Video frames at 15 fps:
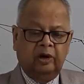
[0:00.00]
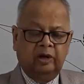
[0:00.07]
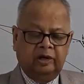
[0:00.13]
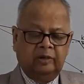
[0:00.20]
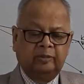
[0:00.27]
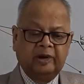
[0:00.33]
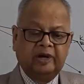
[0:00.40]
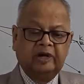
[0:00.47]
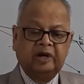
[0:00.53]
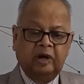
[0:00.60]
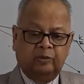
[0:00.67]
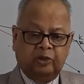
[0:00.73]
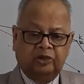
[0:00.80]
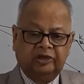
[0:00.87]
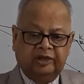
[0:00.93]
depending
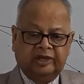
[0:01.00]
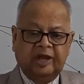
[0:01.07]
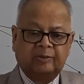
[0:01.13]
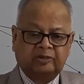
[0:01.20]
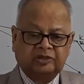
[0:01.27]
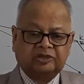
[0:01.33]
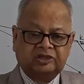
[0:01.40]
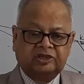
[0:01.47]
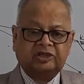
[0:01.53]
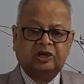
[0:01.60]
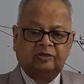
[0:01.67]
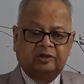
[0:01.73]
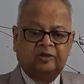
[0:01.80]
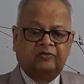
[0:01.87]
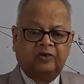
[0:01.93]
upon the capacity
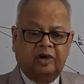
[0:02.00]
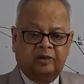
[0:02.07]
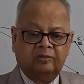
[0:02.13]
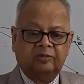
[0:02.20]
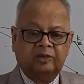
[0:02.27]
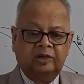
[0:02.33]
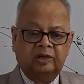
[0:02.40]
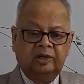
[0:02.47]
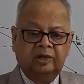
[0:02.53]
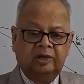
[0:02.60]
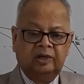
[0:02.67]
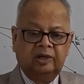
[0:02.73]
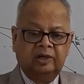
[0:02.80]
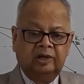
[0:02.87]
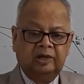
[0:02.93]
of the firm.
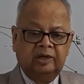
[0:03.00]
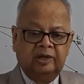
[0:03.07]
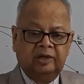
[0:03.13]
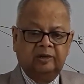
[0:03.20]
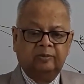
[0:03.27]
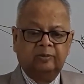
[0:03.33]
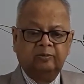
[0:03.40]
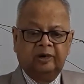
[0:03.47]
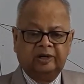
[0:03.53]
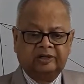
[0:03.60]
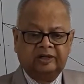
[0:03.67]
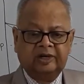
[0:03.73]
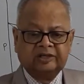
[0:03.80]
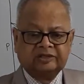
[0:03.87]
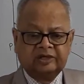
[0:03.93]
If
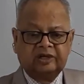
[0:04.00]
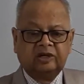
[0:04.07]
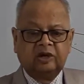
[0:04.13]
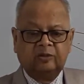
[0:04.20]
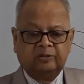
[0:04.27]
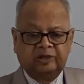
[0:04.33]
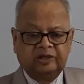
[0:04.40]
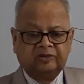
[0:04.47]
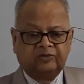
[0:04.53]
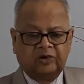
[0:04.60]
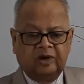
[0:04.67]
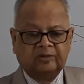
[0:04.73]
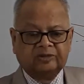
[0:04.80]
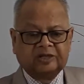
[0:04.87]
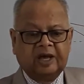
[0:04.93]
multinational companies,
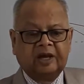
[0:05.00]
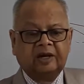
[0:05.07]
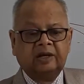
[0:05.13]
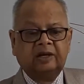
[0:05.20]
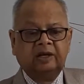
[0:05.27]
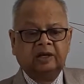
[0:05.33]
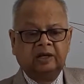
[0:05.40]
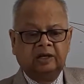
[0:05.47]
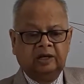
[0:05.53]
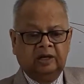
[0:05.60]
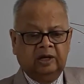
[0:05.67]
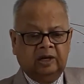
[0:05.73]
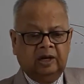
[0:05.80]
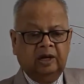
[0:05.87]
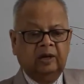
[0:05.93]
firms are
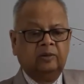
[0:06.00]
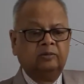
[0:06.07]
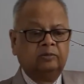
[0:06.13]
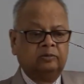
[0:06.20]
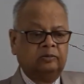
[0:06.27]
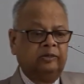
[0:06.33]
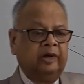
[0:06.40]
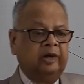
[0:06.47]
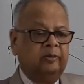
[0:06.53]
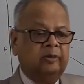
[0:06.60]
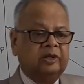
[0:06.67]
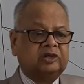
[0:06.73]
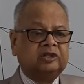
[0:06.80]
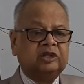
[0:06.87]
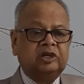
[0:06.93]
very
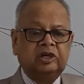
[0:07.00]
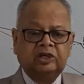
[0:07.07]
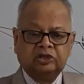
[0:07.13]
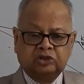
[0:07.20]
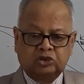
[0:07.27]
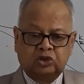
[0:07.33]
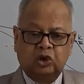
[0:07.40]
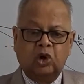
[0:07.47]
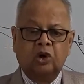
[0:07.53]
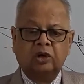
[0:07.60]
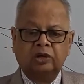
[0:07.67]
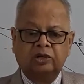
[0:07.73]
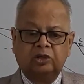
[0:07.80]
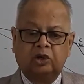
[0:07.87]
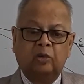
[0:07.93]
much
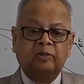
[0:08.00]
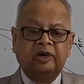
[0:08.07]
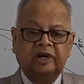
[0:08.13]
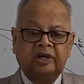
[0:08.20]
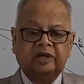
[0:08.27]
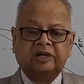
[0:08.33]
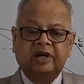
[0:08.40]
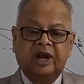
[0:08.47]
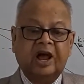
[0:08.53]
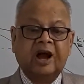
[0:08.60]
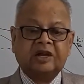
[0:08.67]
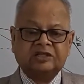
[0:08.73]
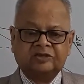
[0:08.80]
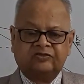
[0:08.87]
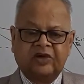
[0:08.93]
strong, dominant,
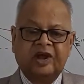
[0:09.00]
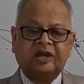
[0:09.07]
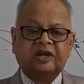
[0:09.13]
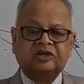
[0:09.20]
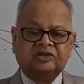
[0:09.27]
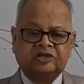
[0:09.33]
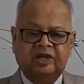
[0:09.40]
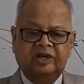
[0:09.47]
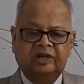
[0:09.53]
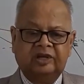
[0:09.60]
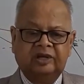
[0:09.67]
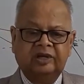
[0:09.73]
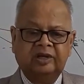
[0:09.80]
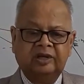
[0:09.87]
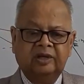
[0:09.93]
large
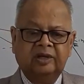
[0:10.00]
financially.